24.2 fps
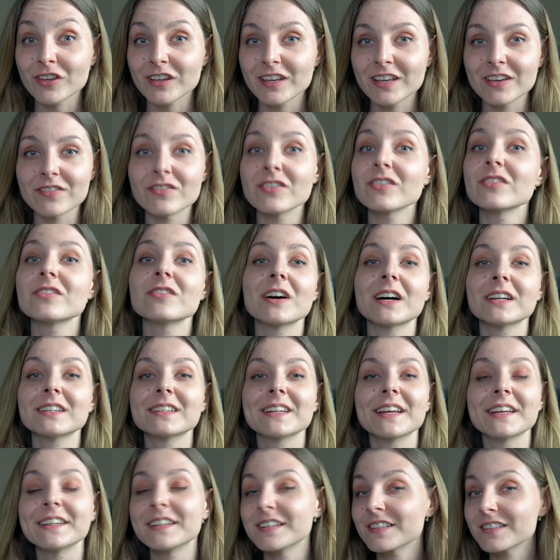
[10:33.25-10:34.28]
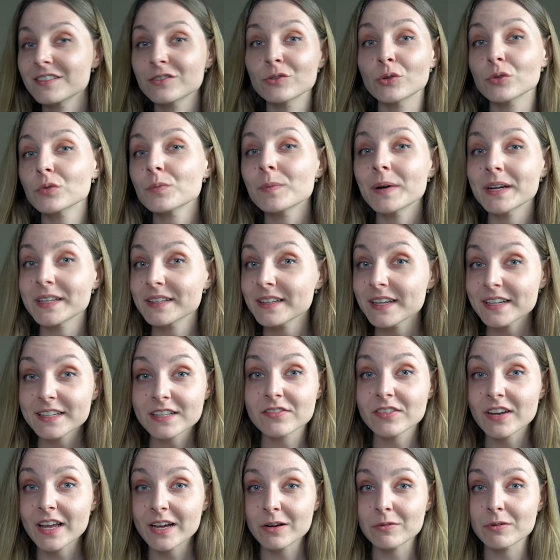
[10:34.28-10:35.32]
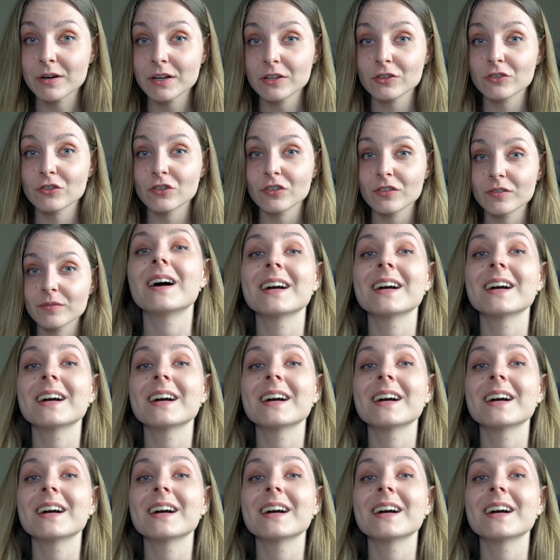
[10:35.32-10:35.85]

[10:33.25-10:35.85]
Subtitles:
given that it is not my native language.